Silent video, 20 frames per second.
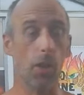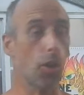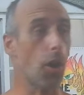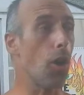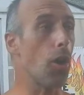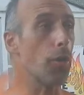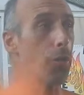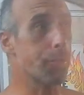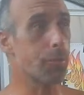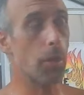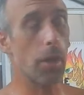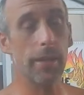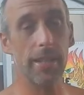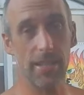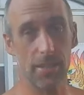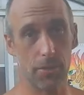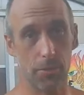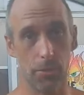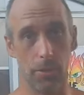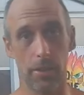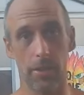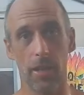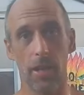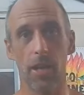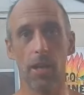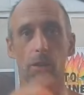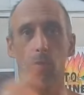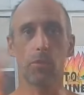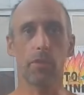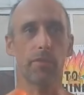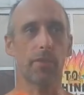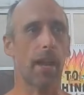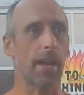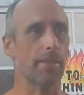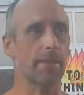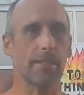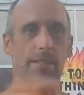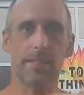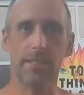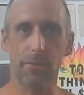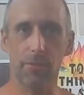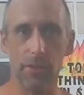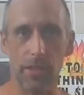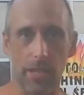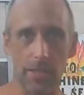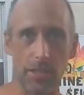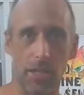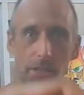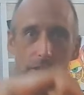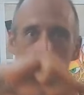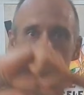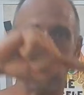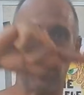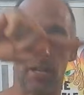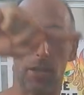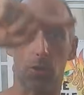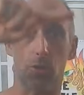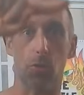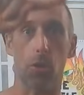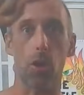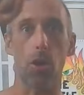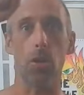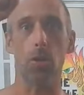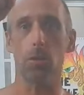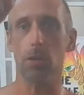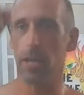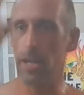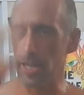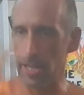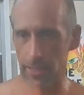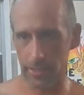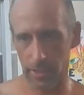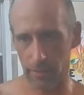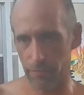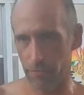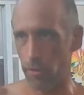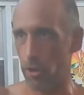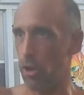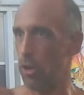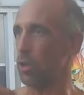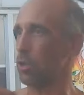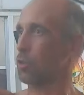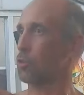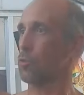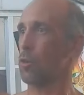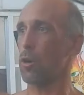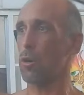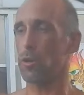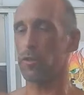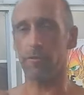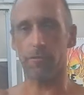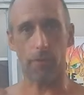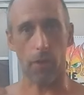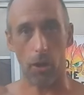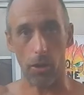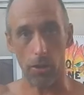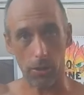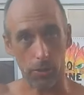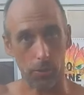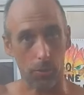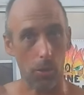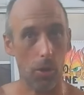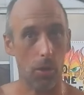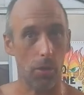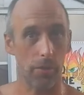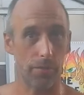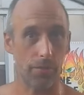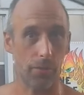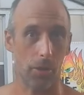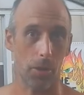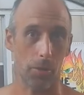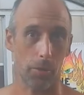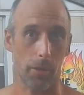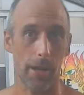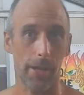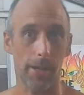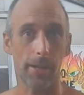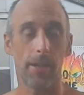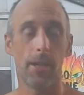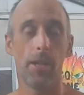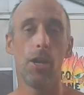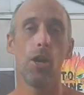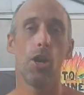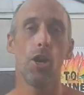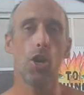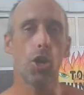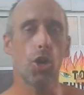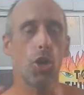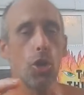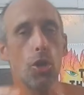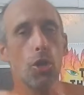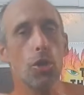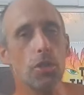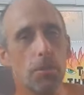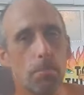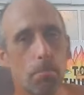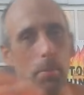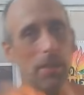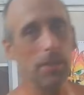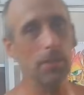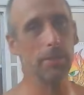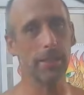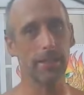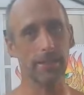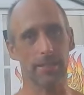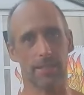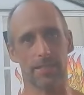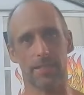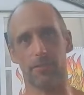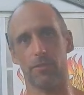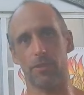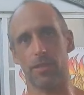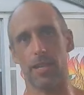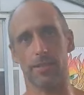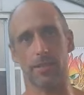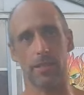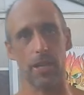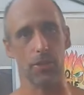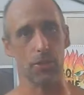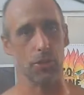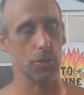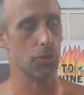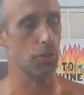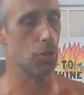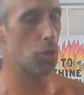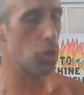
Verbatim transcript: All throughout history, we've got these civilizations that grow and then fall, and grow and fall, and grow and fall, right? Who's building the civilizations?